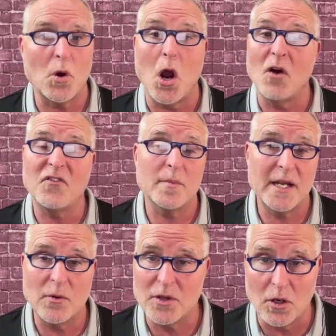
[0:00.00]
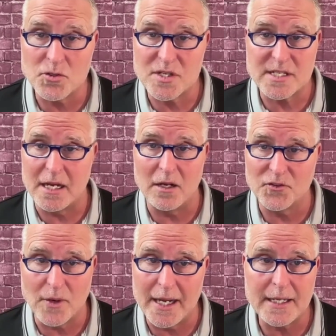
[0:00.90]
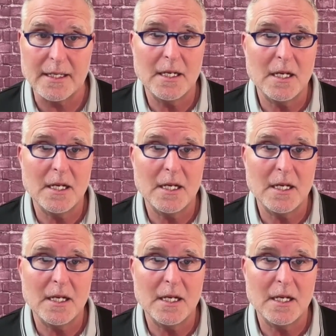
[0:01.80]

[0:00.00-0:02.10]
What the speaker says: We're all familiar with ultrasounds, right?